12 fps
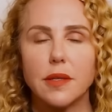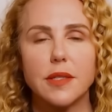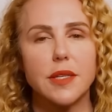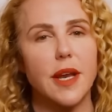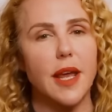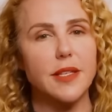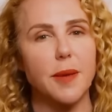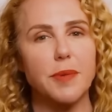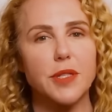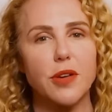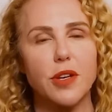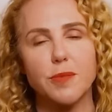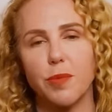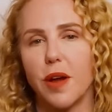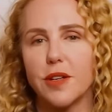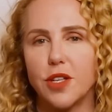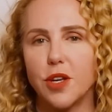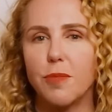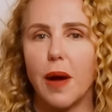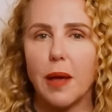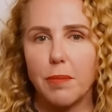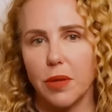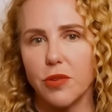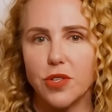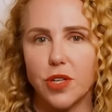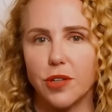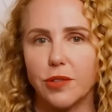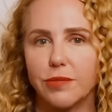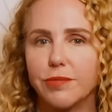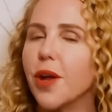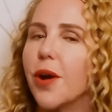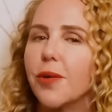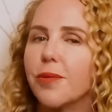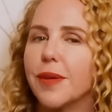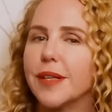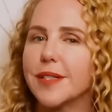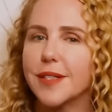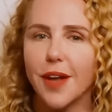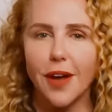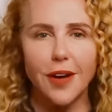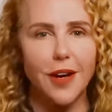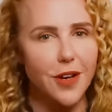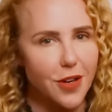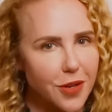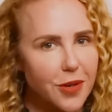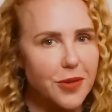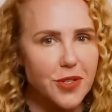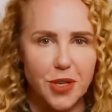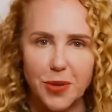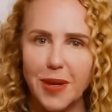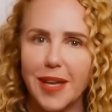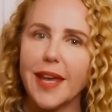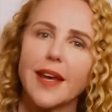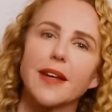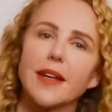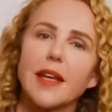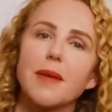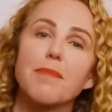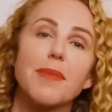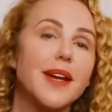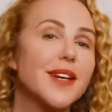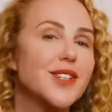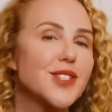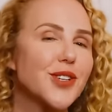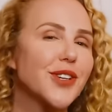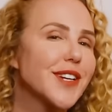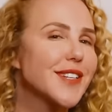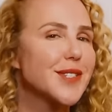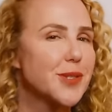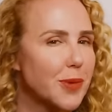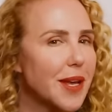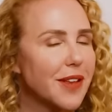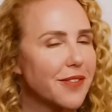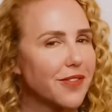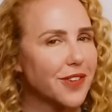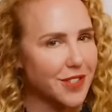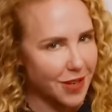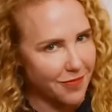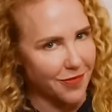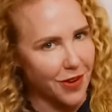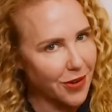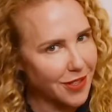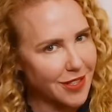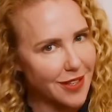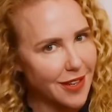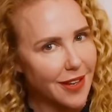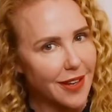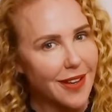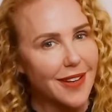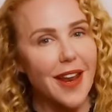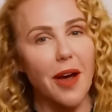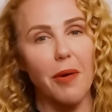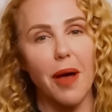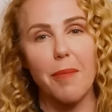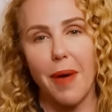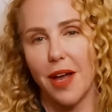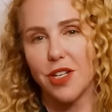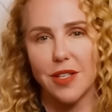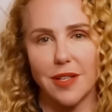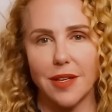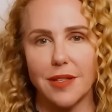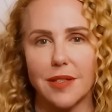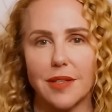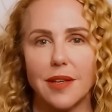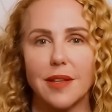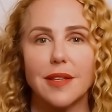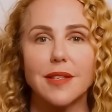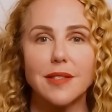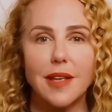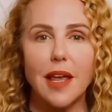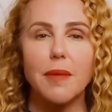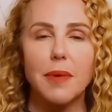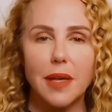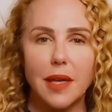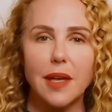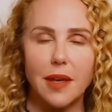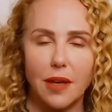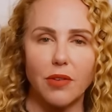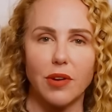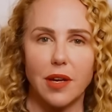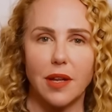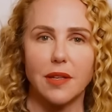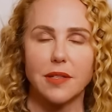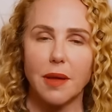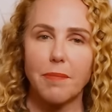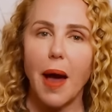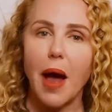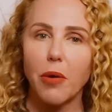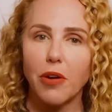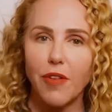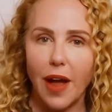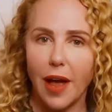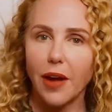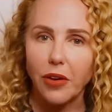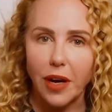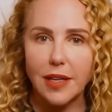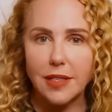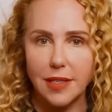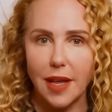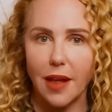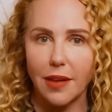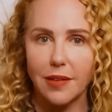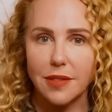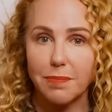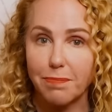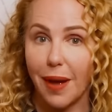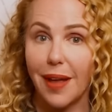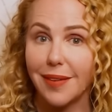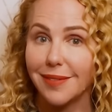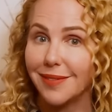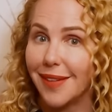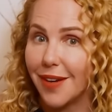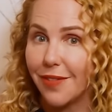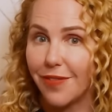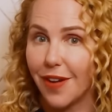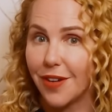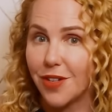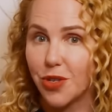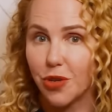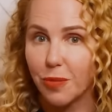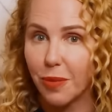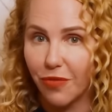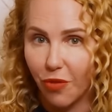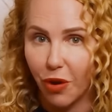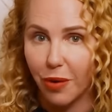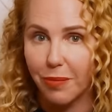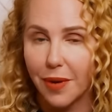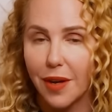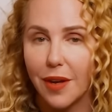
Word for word: Today's episode is brought to you by BlueChew. No, it's not a new chewy candy, but it sure is sweet for some folks. Now, imagine this the same key ingredients that power Viagra and Cialis, but in a fun, chewable form.